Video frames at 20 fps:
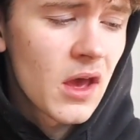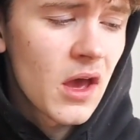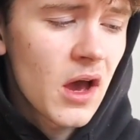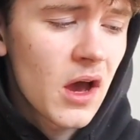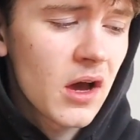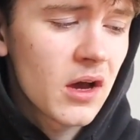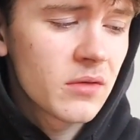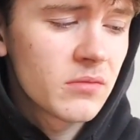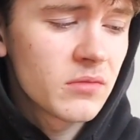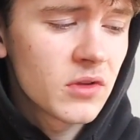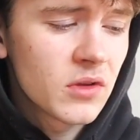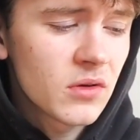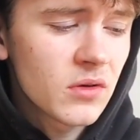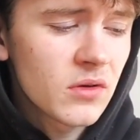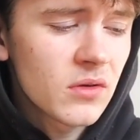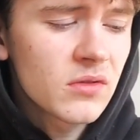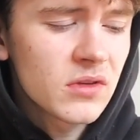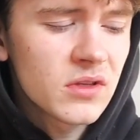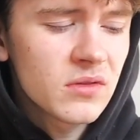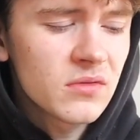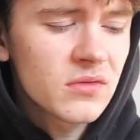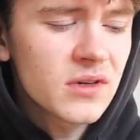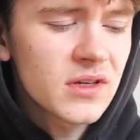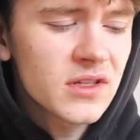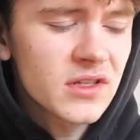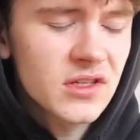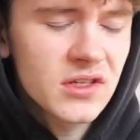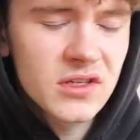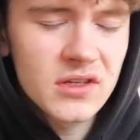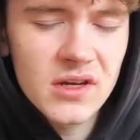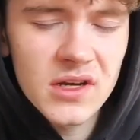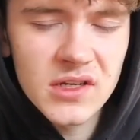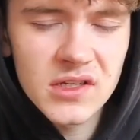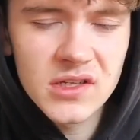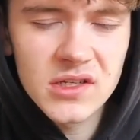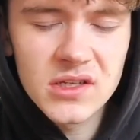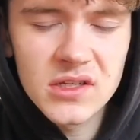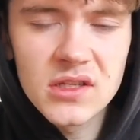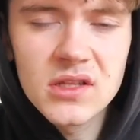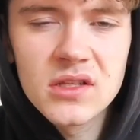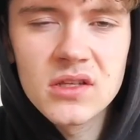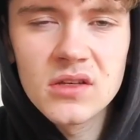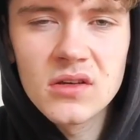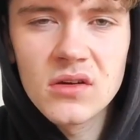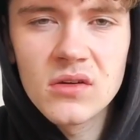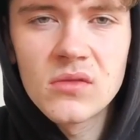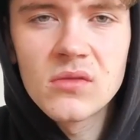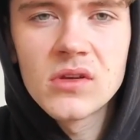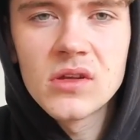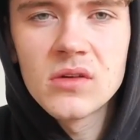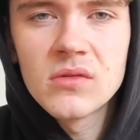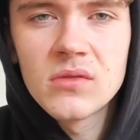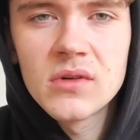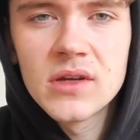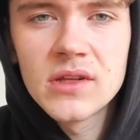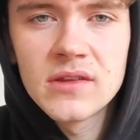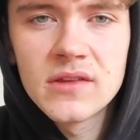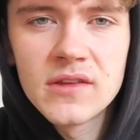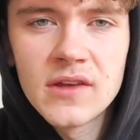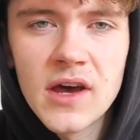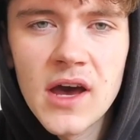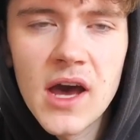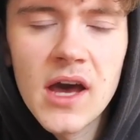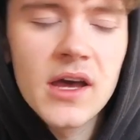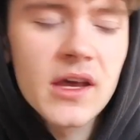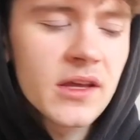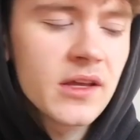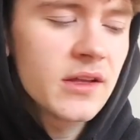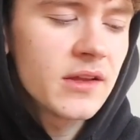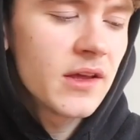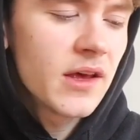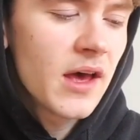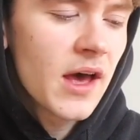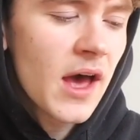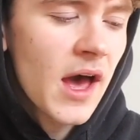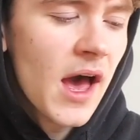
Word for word: I'm the only one stressed and the only one tired of